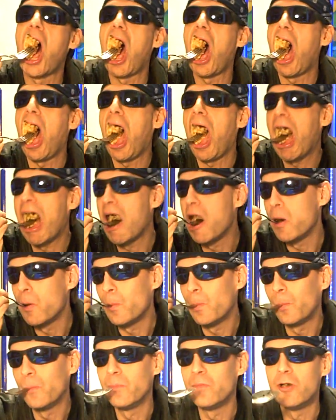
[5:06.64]
I said, do you
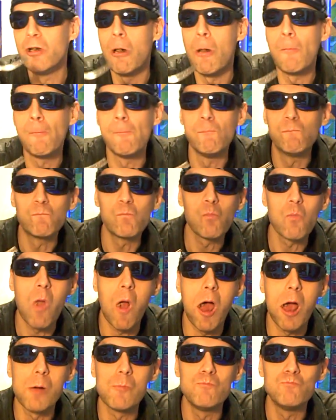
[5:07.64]
like the being
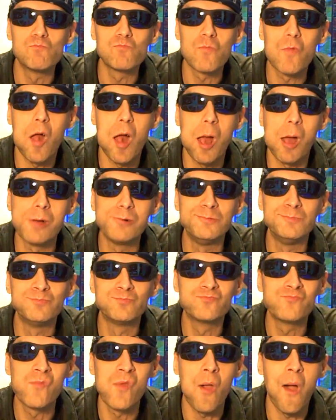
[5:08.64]
out in the woods? I
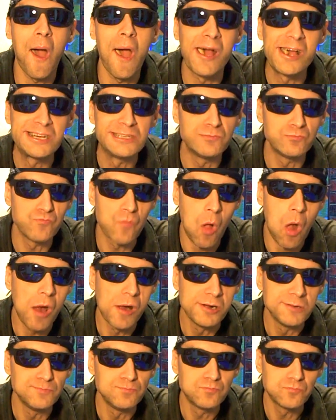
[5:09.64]
mean.
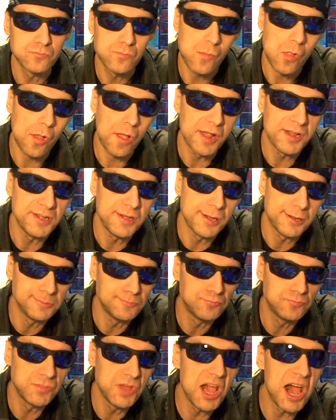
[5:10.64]

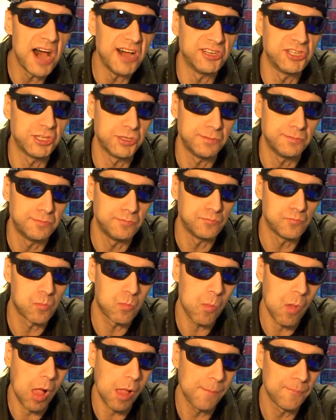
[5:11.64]
Anyway. Yes.
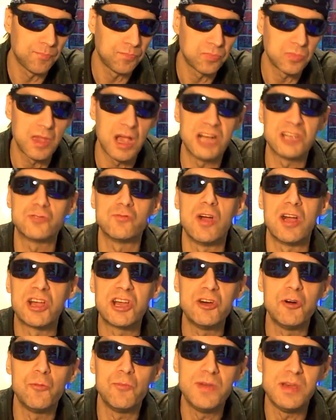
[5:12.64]
That's where I
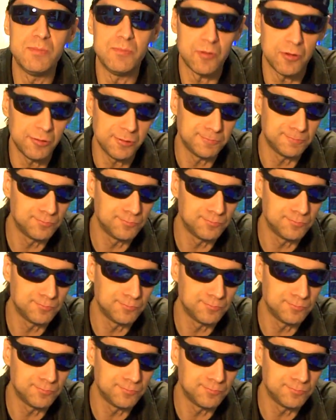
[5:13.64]
kill people.